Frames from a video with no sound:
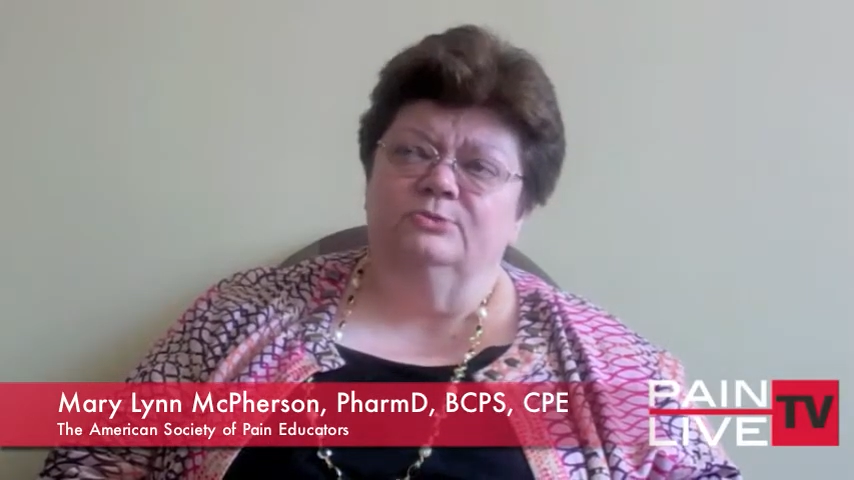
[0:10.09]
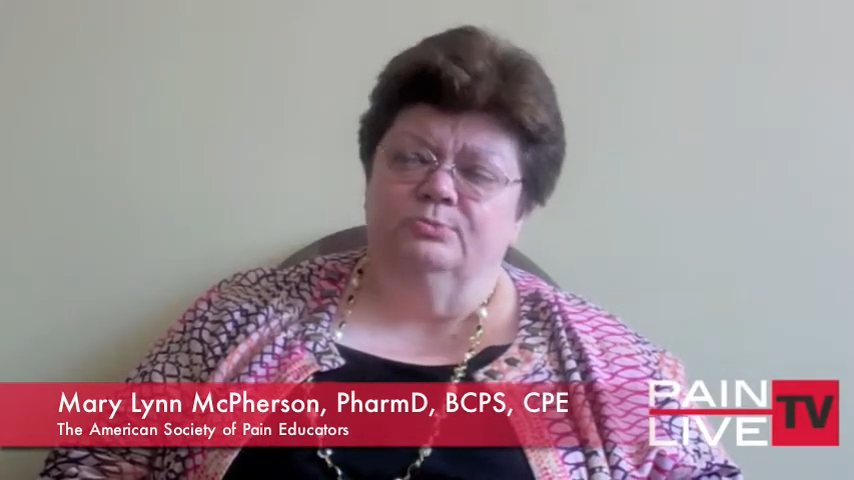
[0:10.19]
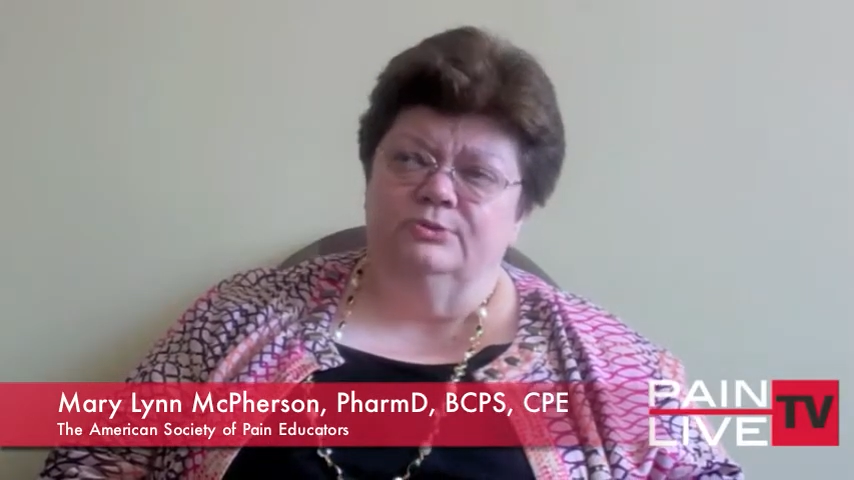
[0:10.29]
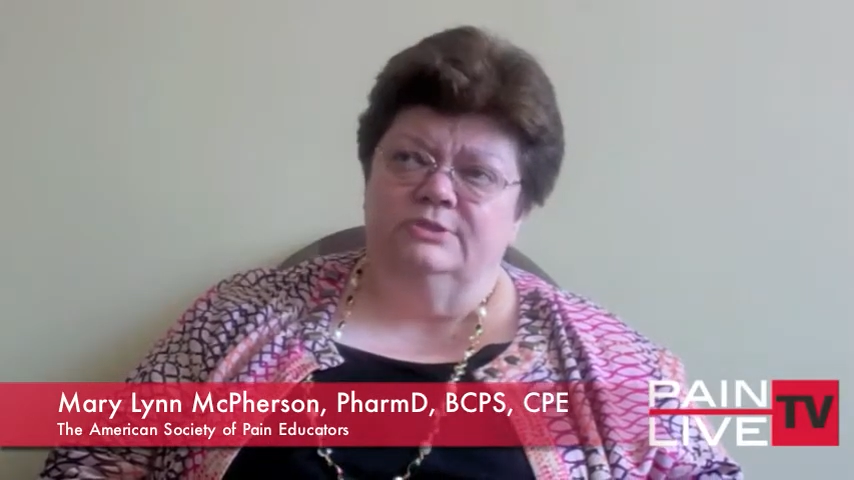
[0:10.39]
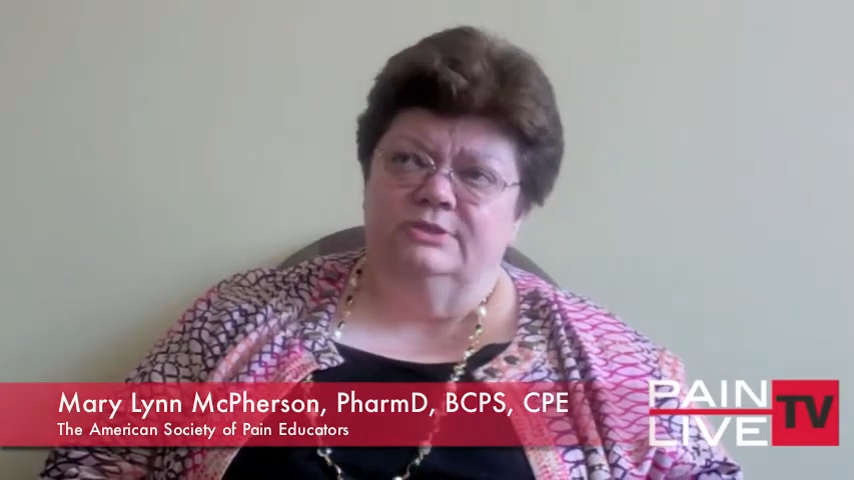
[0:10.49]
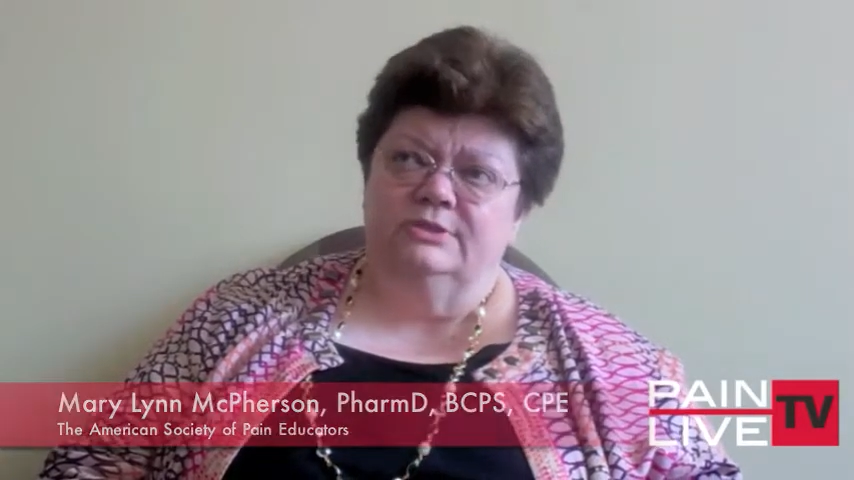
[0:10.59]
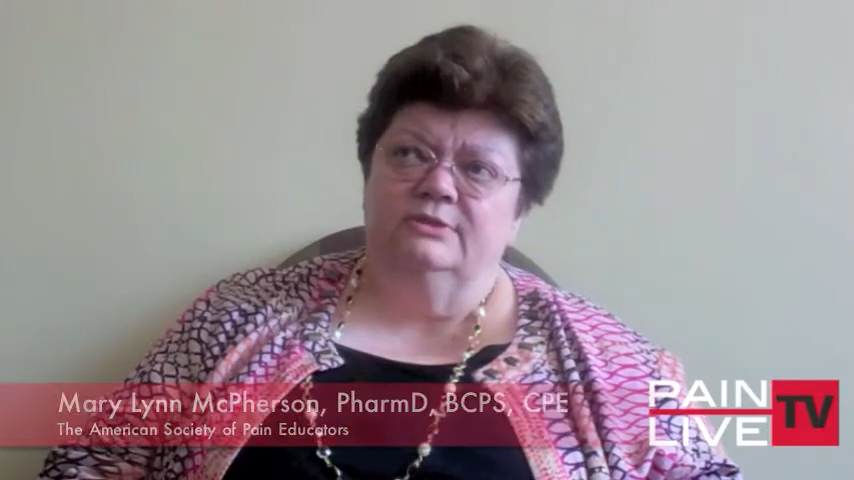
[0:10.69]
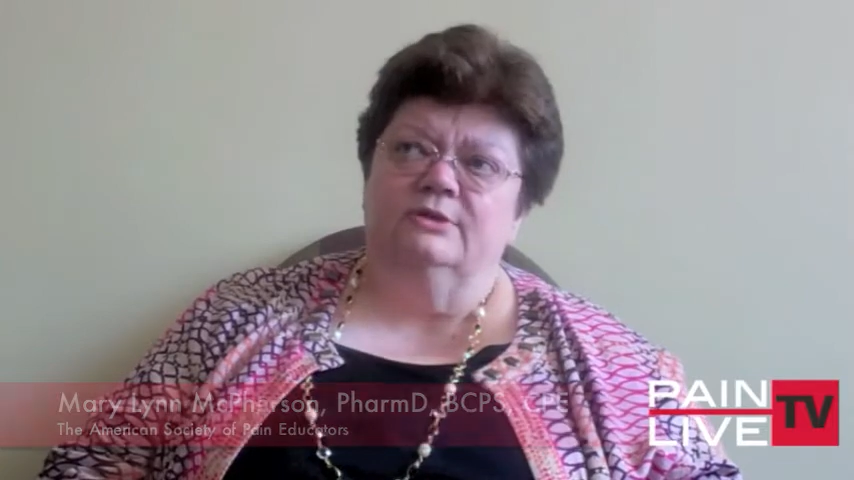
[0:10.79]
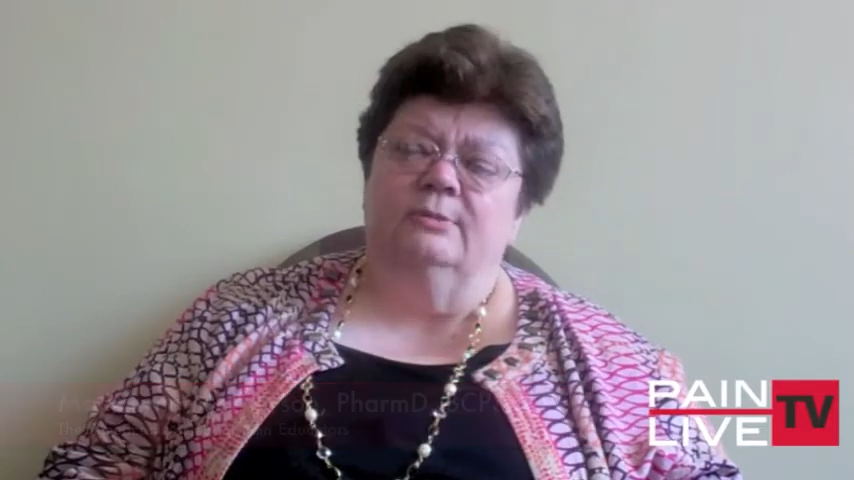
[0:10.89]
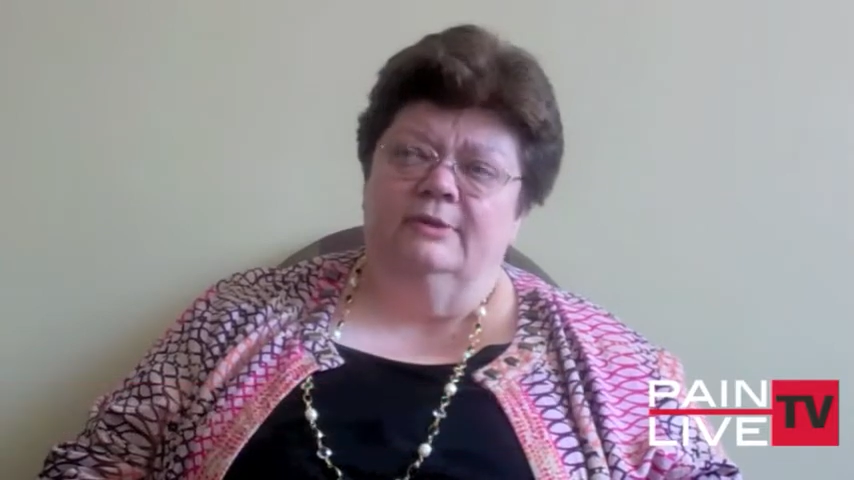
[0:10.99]

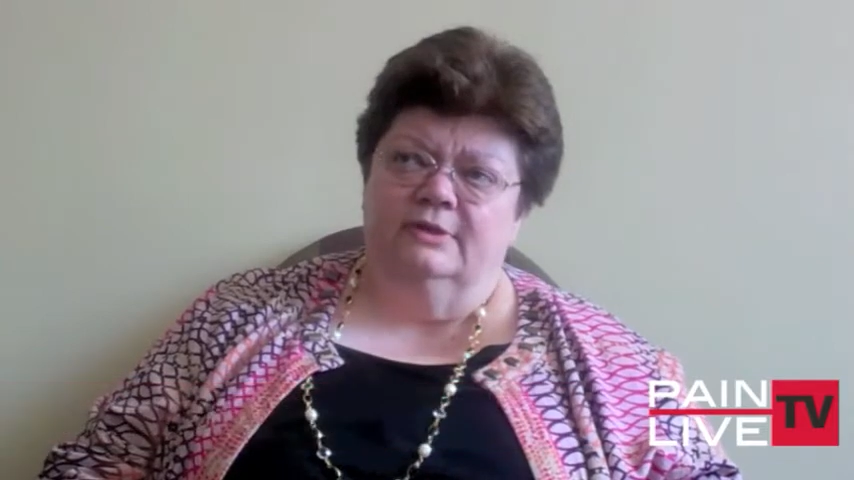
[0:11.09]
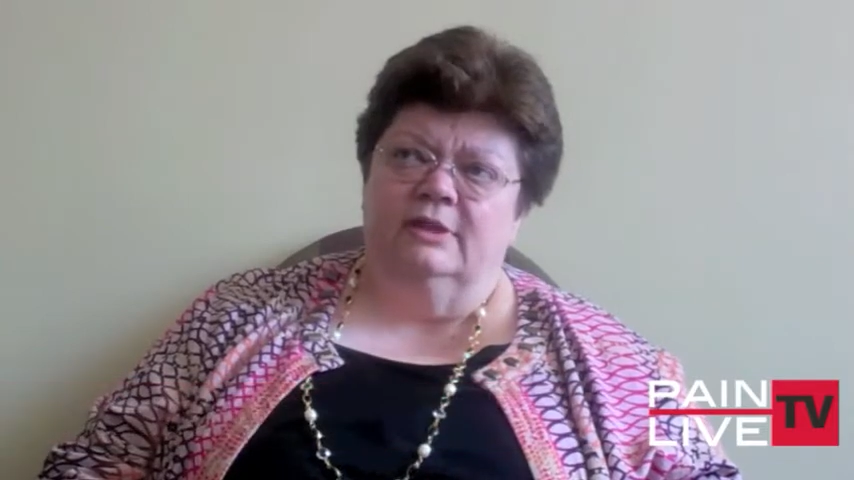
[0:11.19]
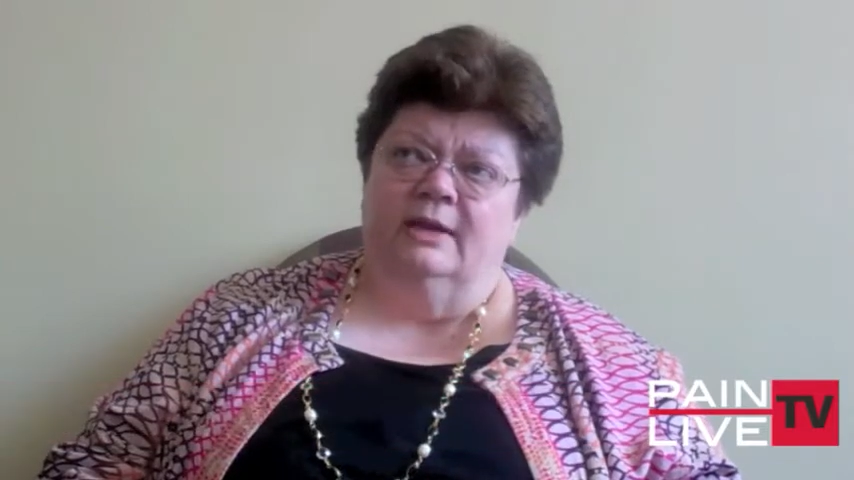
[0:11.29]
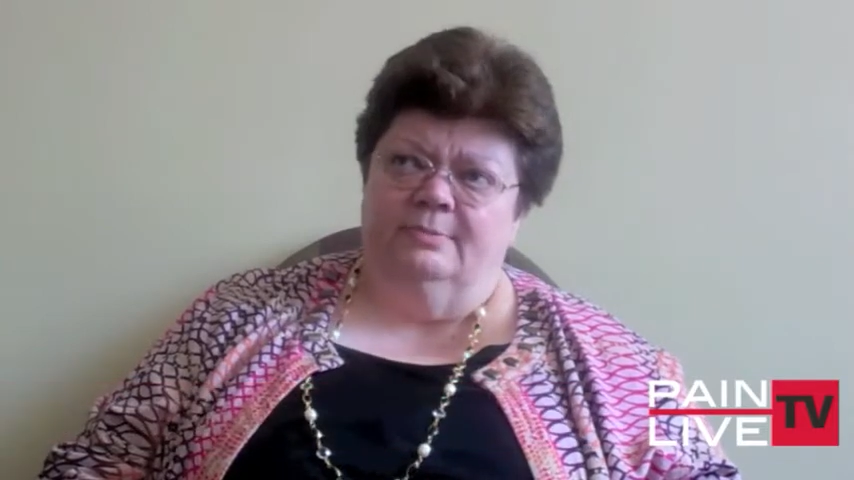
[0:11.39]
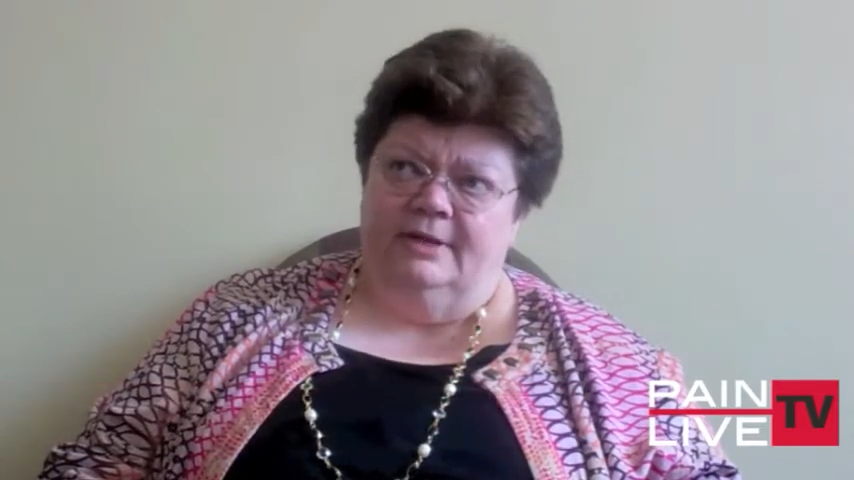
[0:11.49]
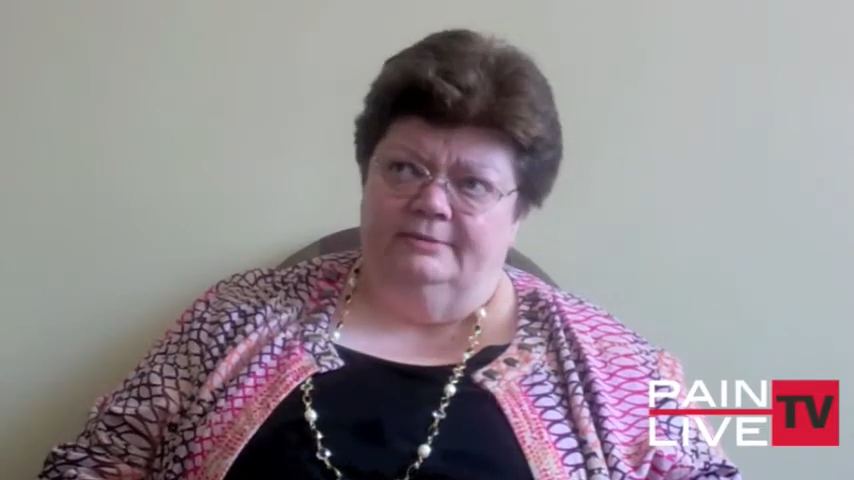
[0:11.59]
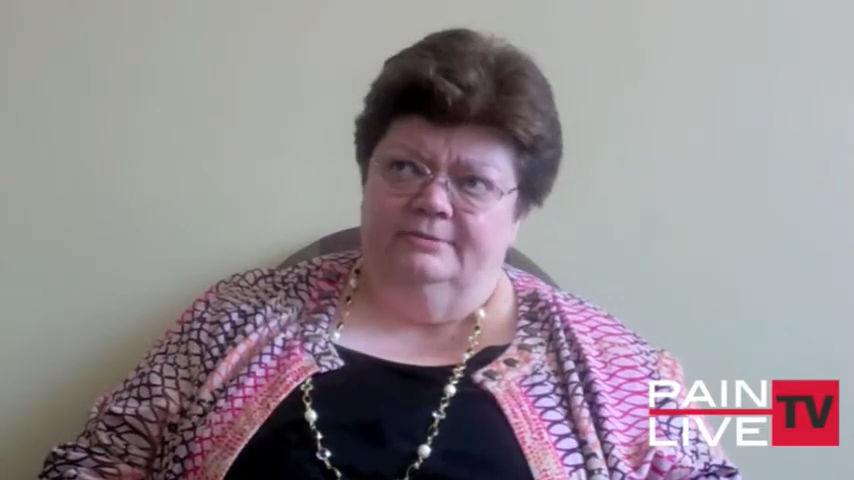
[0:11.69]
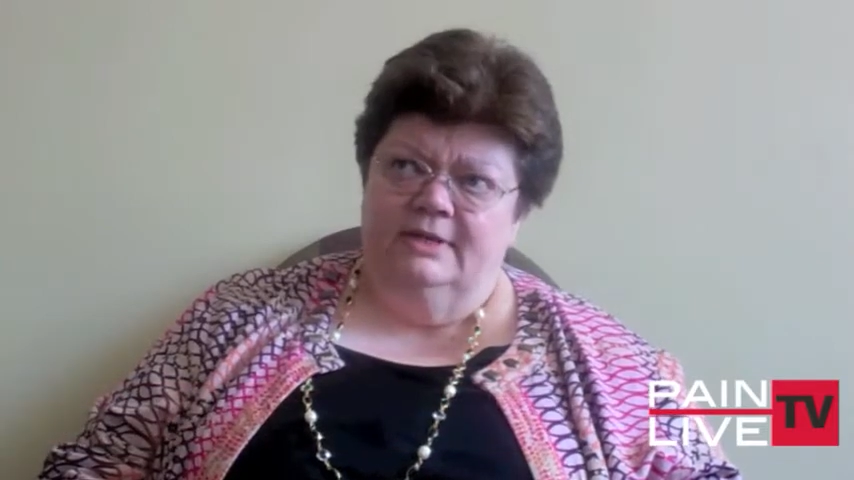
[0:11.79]
persistent around the clock pain.